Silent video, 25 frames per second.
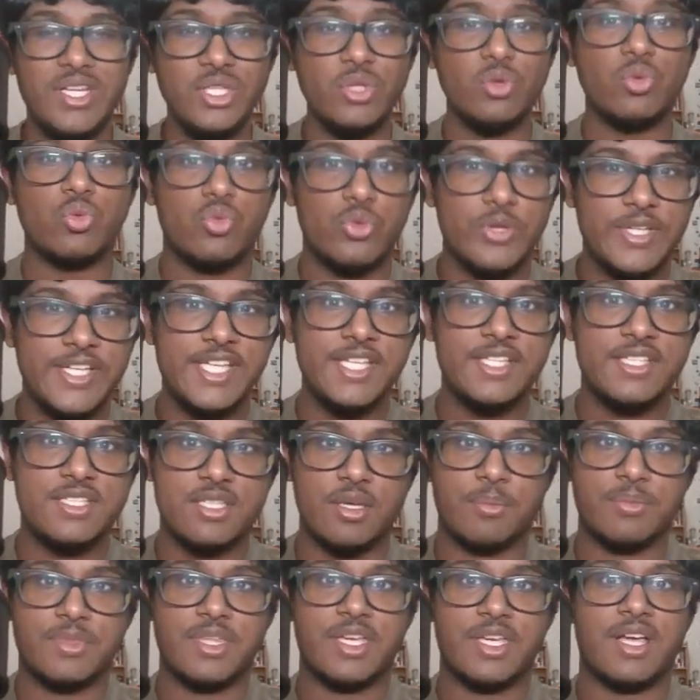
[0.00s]
you read
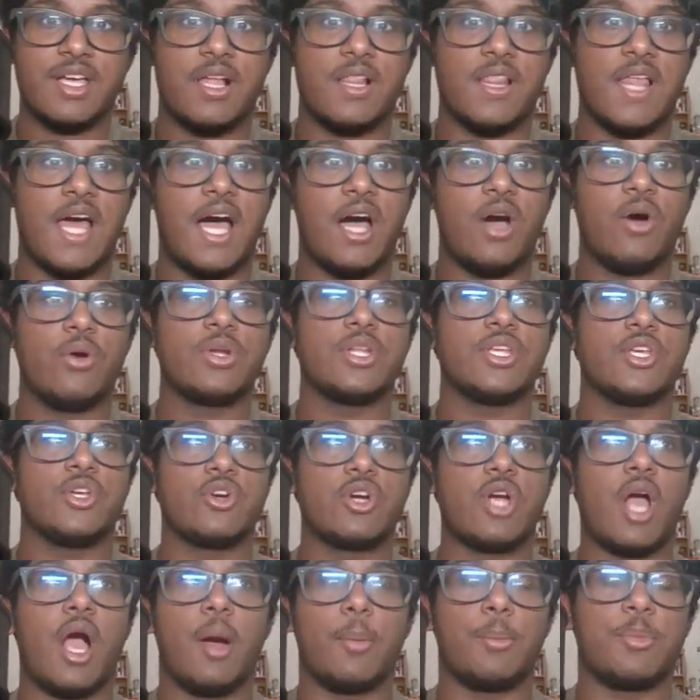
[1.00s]
something aloud, your
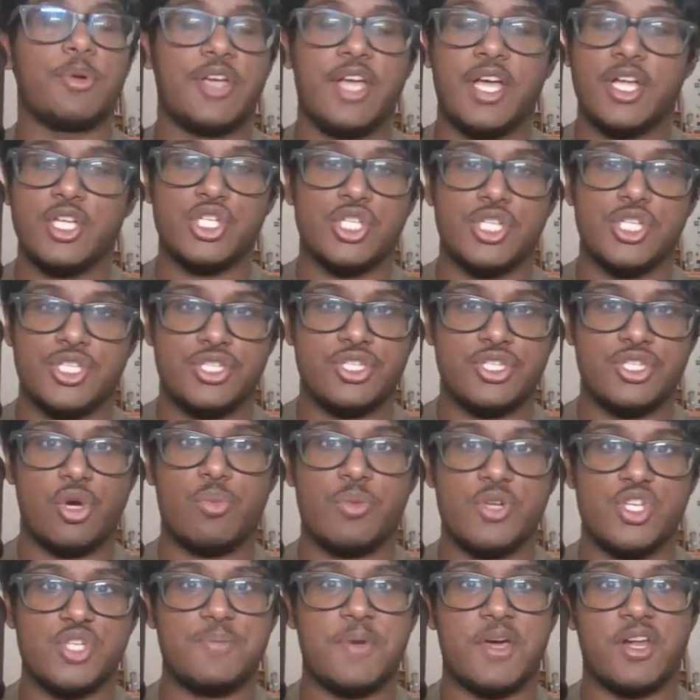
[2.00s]
comprehension is so
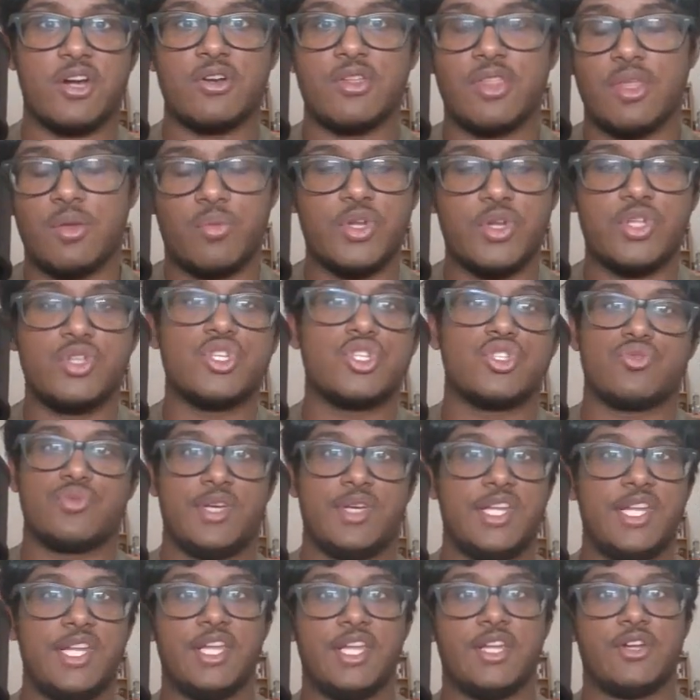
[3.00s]
much better than when you just
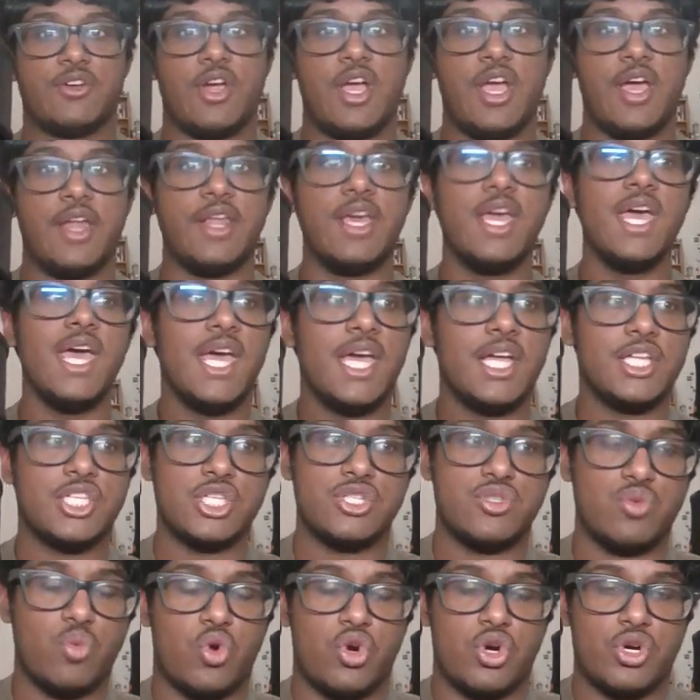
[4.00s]
read it in your head. It
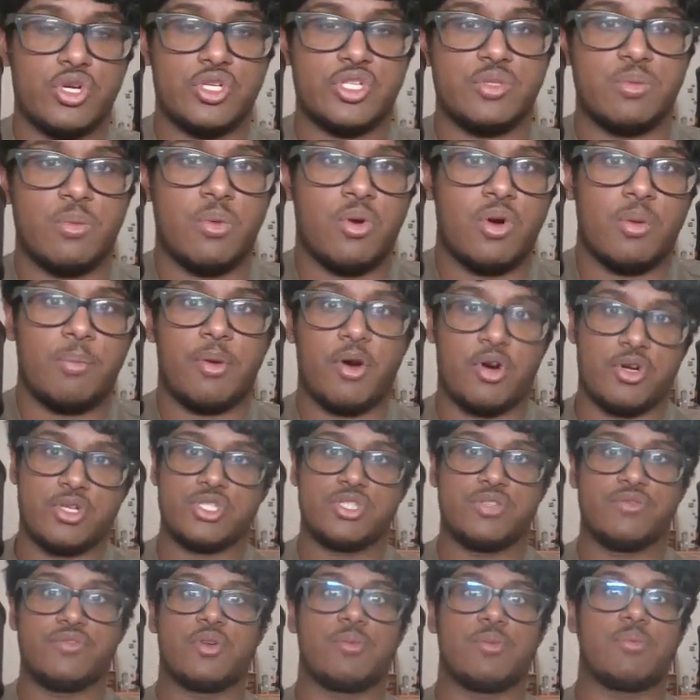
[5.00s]
just works more parts of your